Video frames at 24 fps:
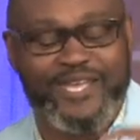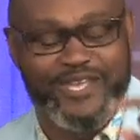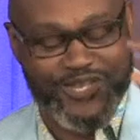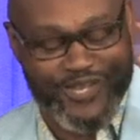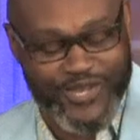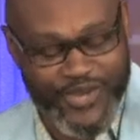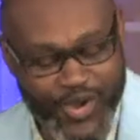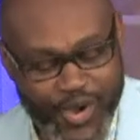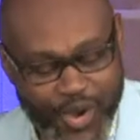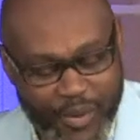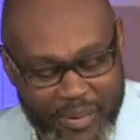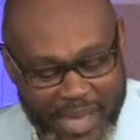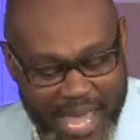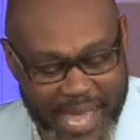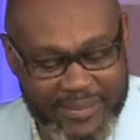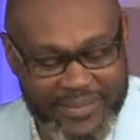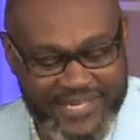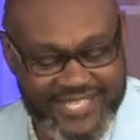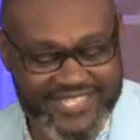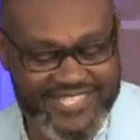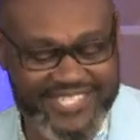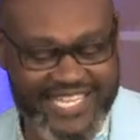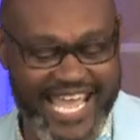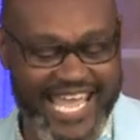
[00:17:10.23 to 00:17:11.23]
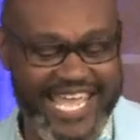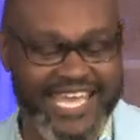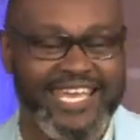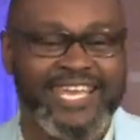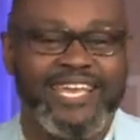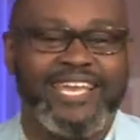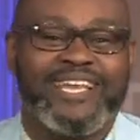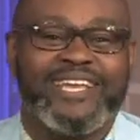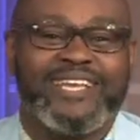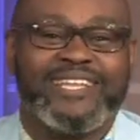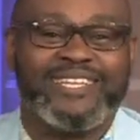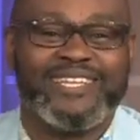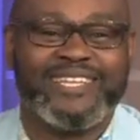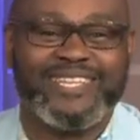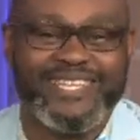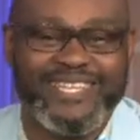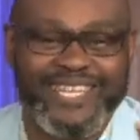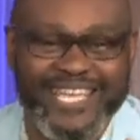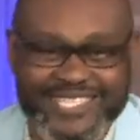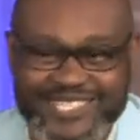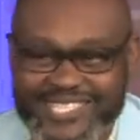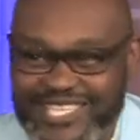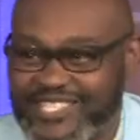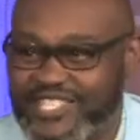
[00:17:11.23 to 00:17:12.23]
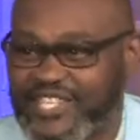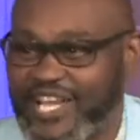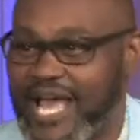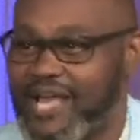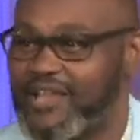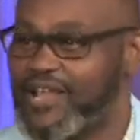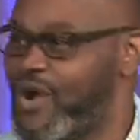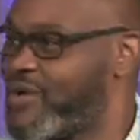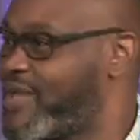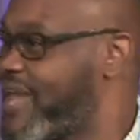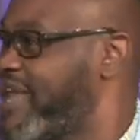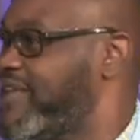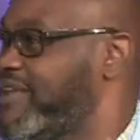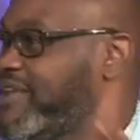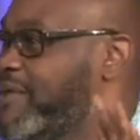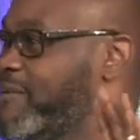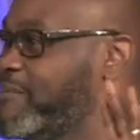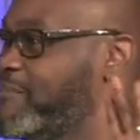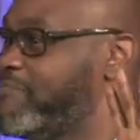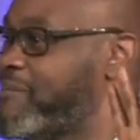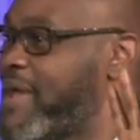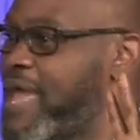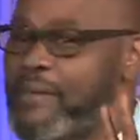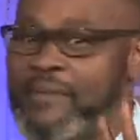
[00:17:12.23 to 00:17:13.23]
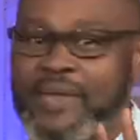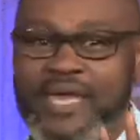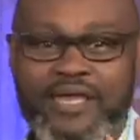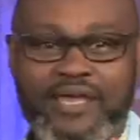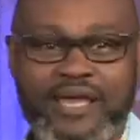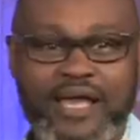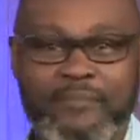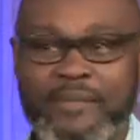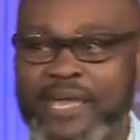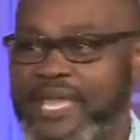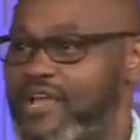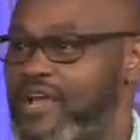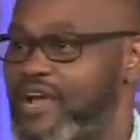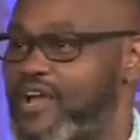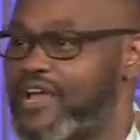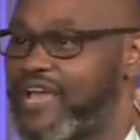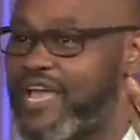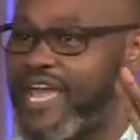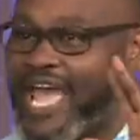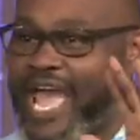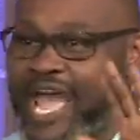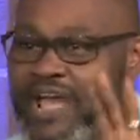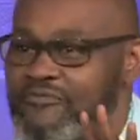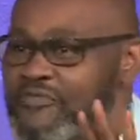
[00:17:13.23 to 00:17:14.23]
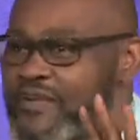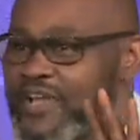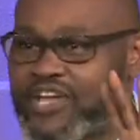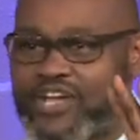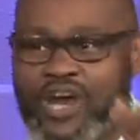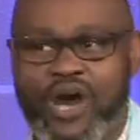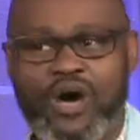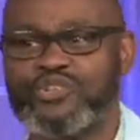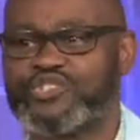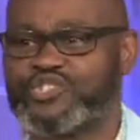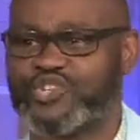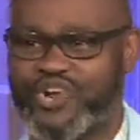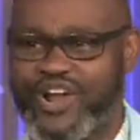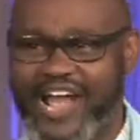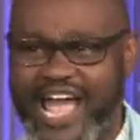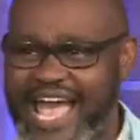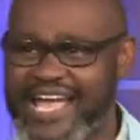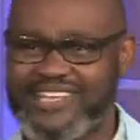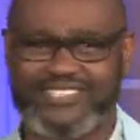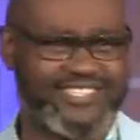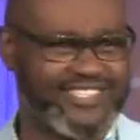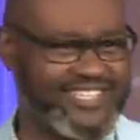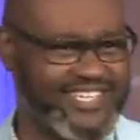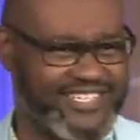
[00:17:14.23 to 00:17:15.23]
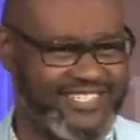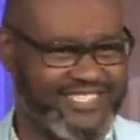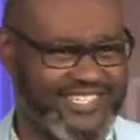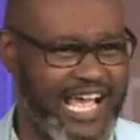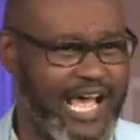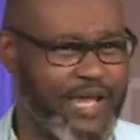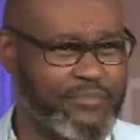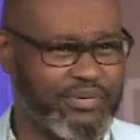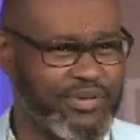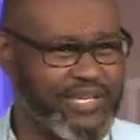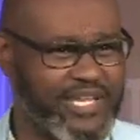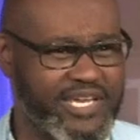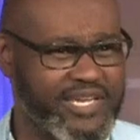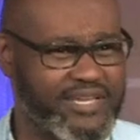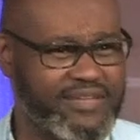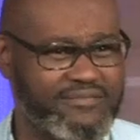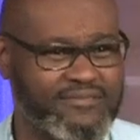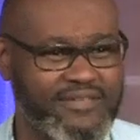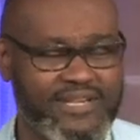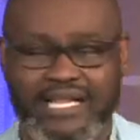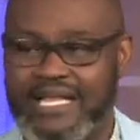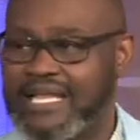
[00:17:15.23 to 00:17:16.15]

You'll be able to say, listen, okay, every culture has this, I believe.